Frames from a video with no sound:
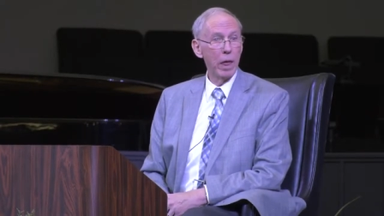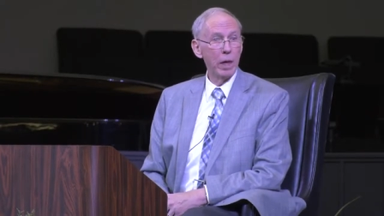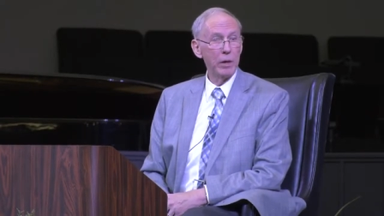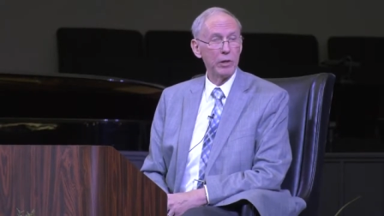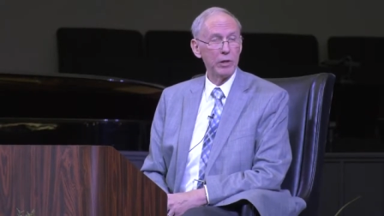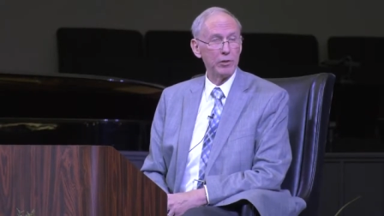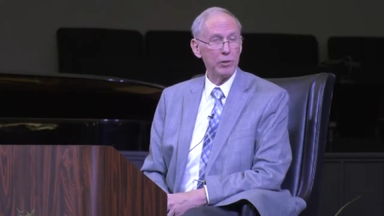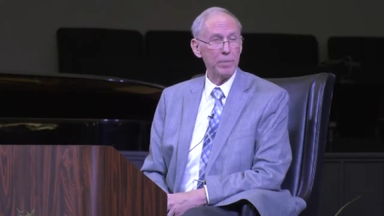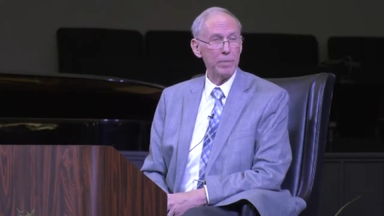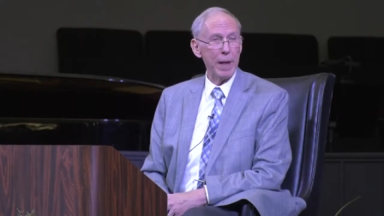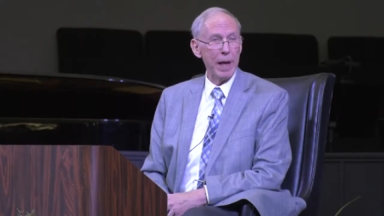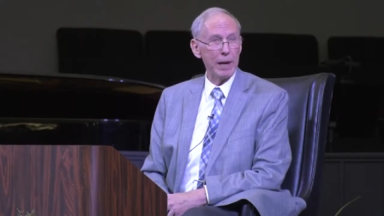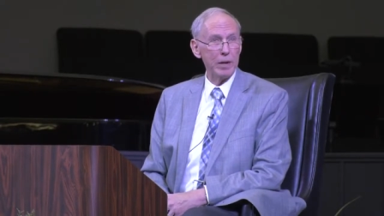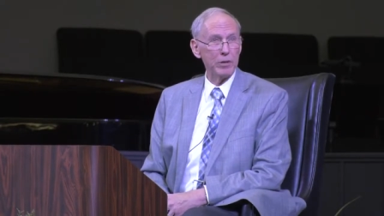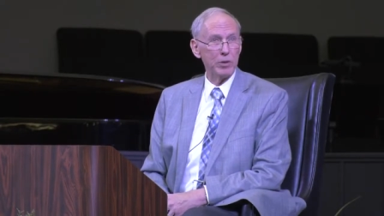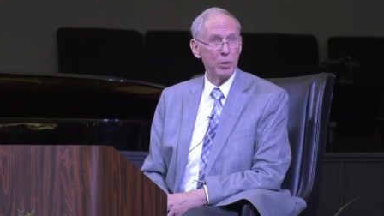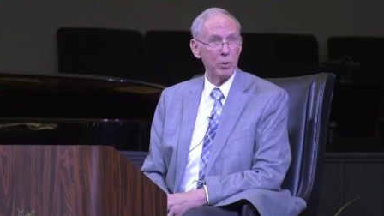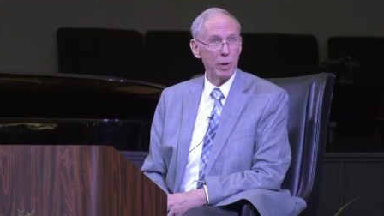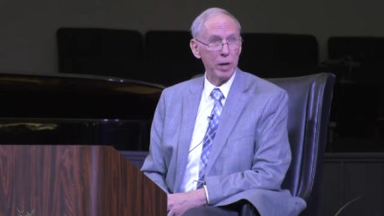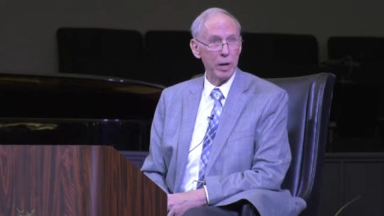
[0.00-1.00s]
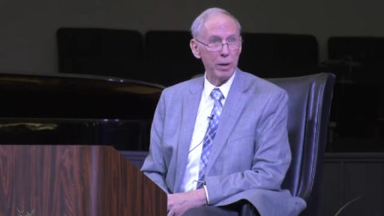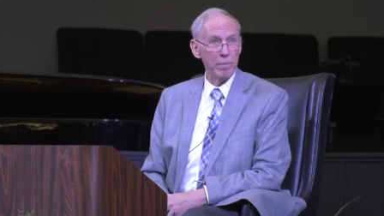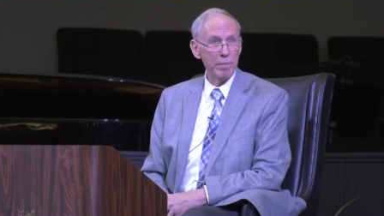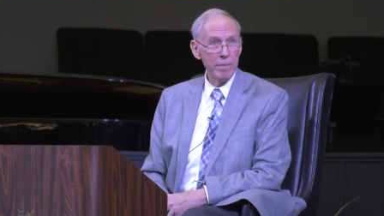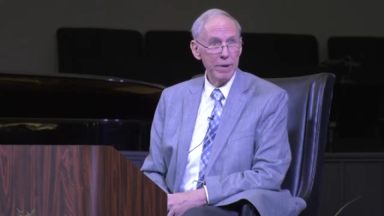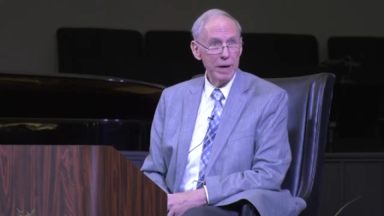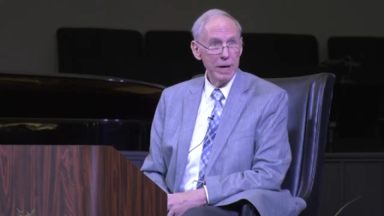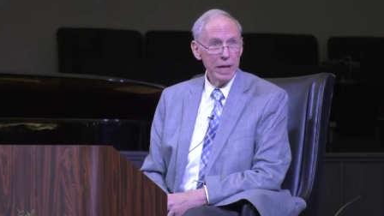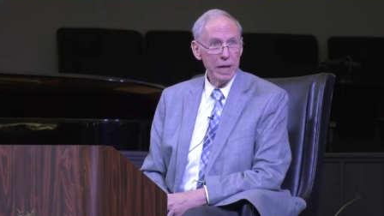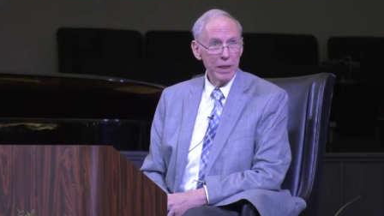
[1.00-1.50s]
does it matter to him
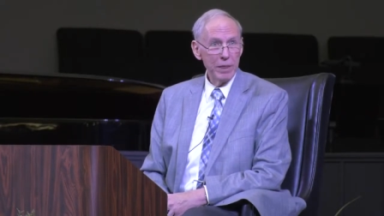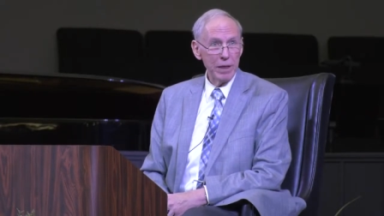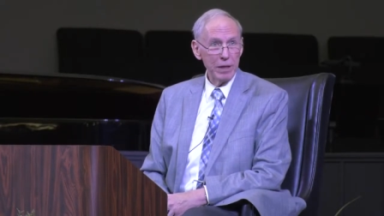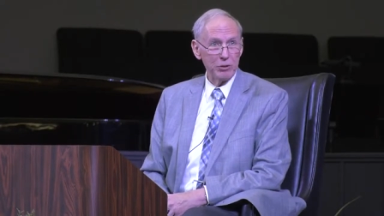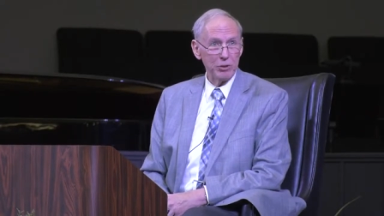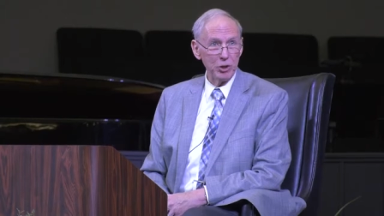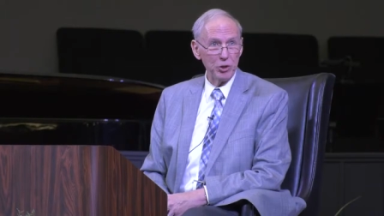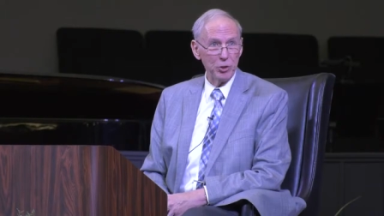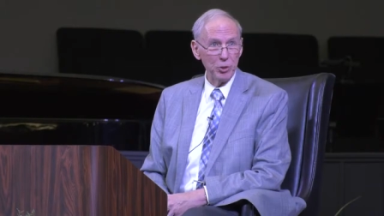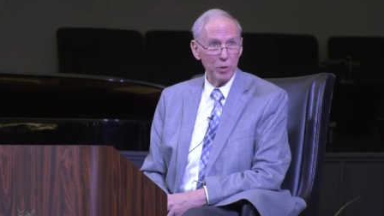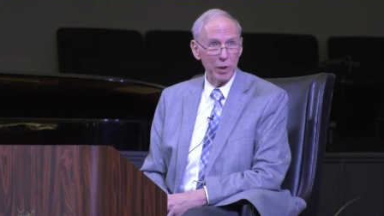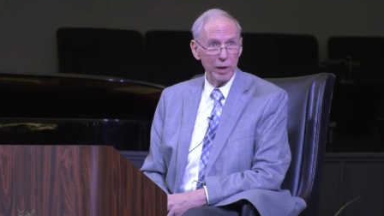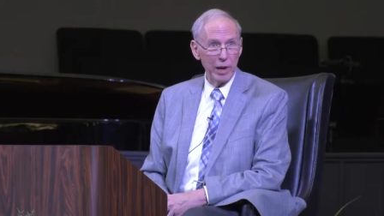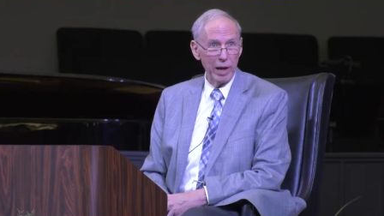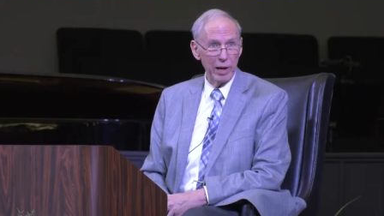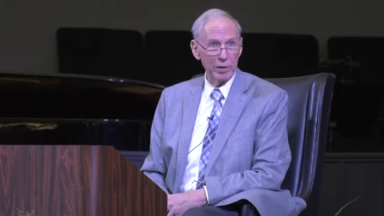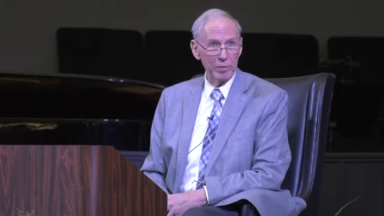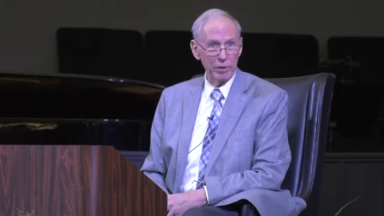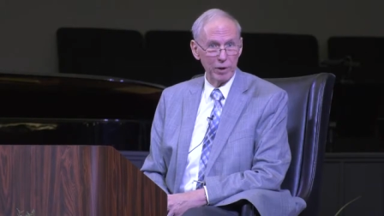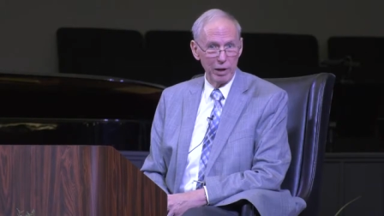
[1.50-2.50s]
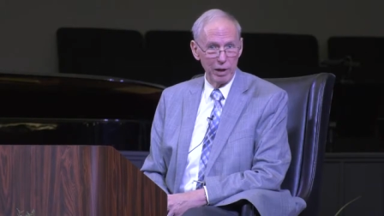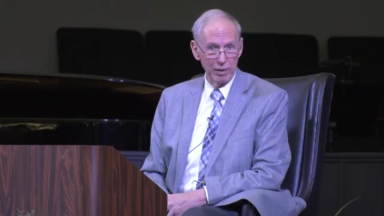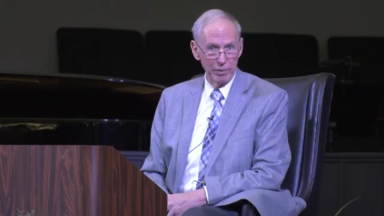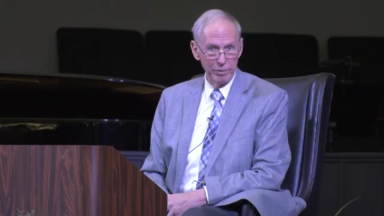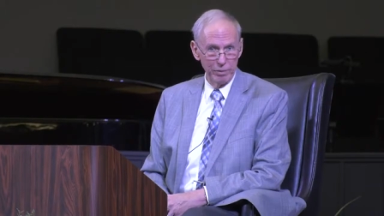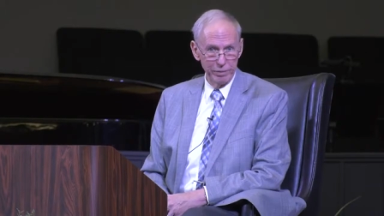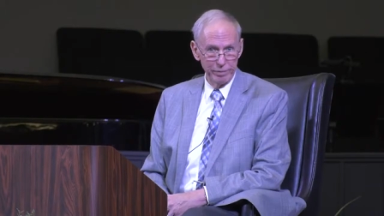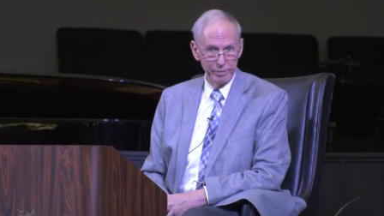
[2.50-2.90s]
that you do it out of love?